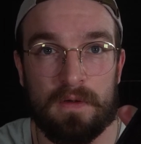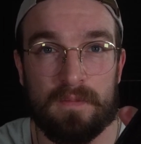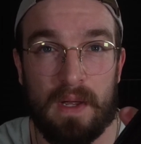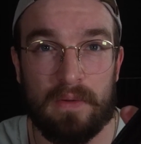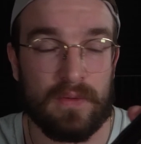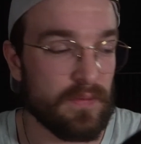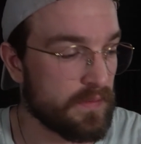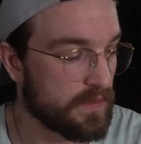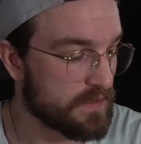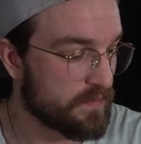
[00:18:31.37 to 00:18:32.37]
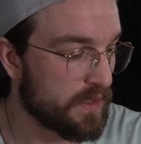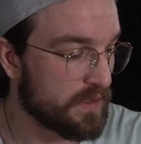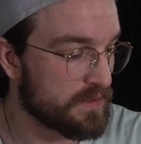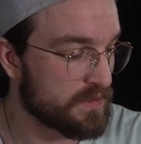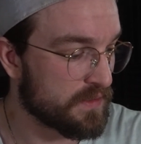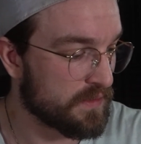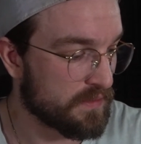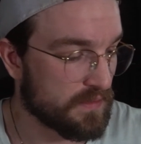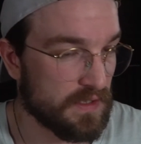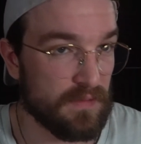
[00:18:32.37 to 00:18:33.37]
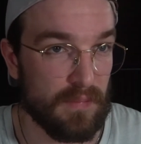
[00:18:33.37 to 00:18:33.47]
Barrel is placed in